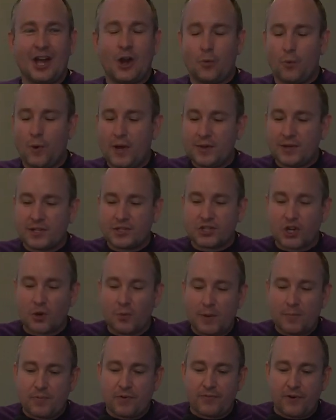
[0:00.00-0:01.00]
We, so
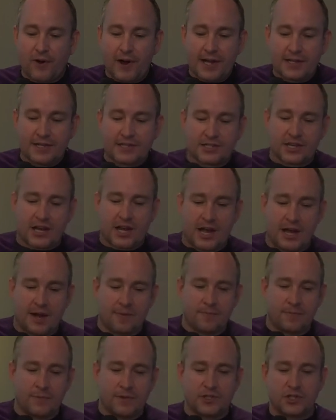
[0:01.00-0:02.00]
we provide
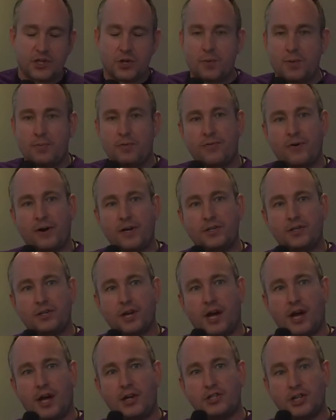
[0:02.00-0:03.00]
um, so we provide
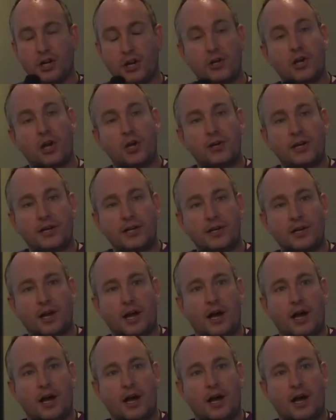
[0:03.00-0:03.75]
uh, geocoding.